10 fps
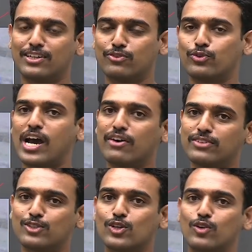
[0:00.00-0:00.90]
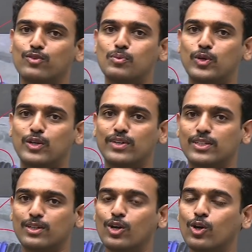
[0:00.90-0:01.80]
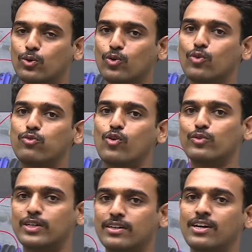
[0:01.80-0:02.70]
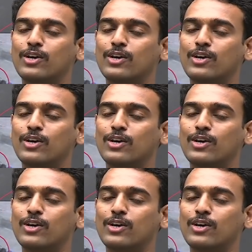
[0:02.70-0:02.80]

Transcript: if you have that sort of a motivation to go forward